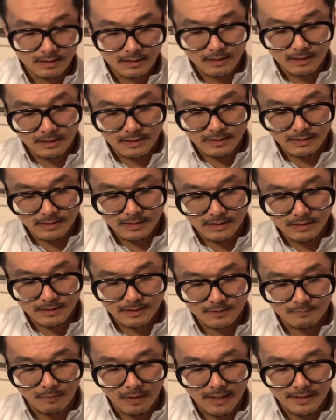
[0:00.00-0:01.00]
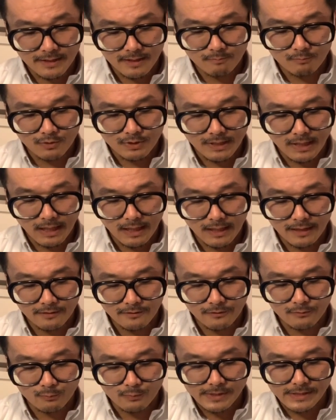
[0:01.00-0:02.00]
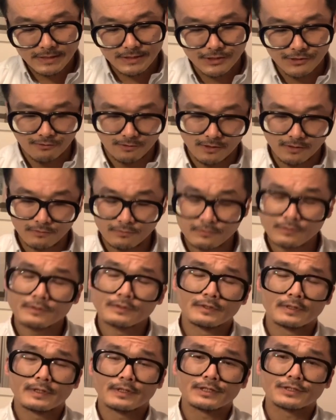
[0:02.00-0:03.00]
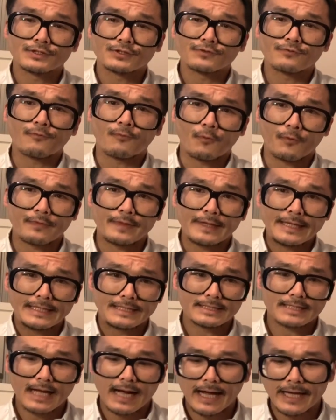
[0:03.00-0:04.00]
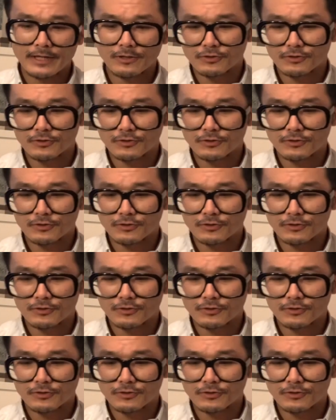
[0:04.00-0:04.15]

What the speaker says: this is spy number 930. This is for the entire